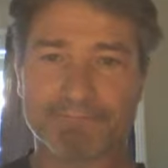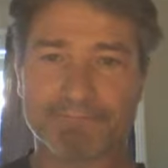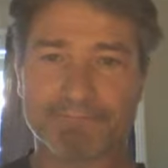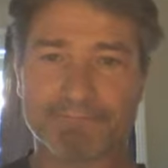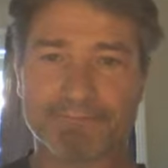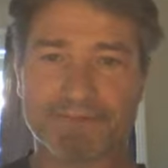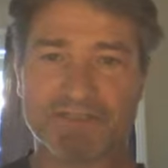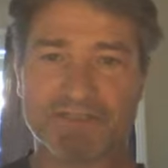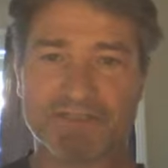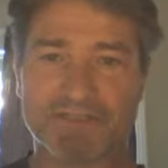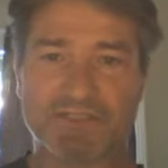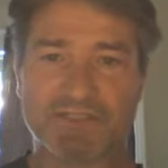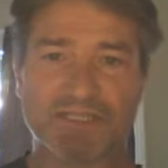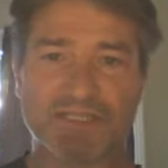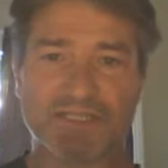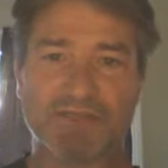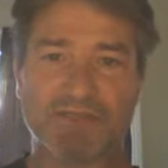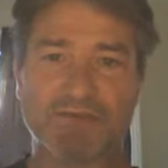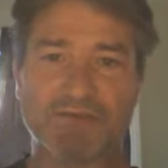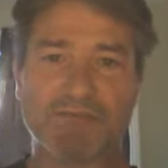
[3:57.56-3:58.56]
You see,
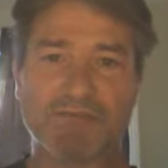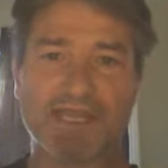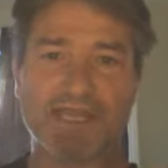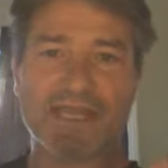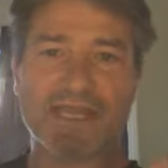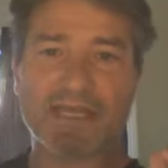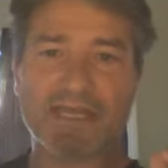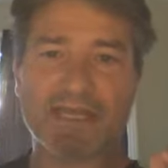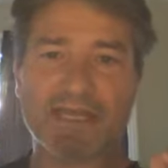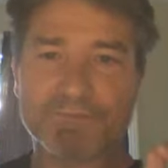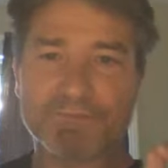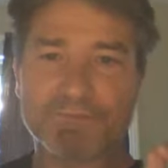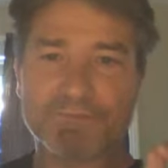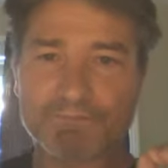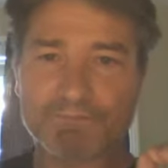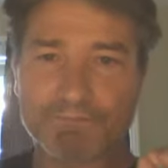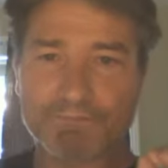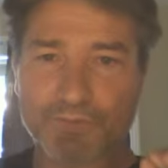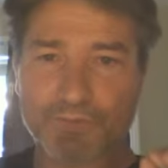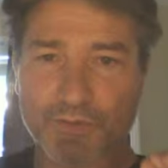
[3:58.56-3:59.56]
you can't
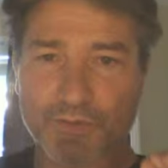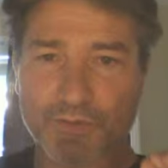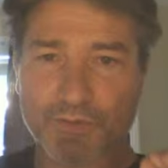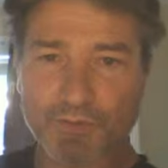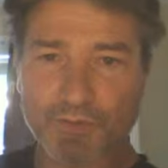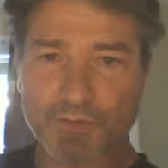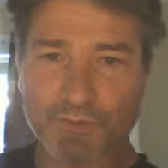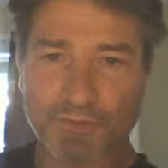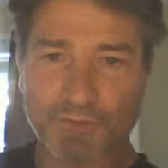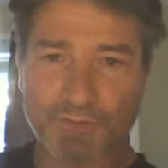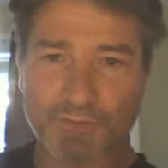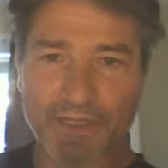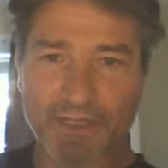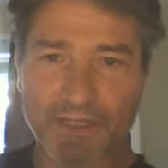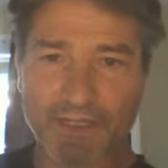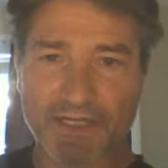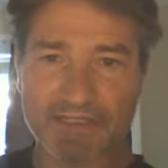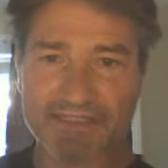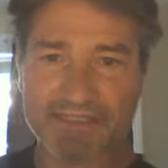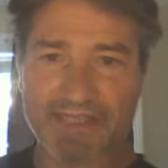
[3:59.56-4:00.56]
prove
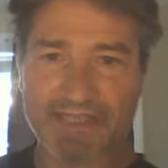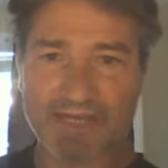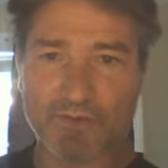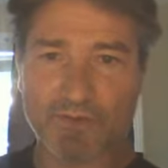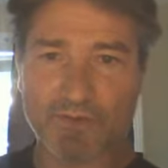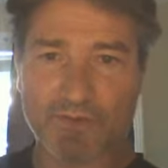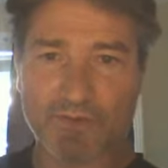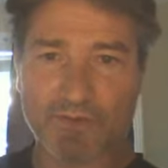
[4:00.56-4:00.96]
beyond a shadow of a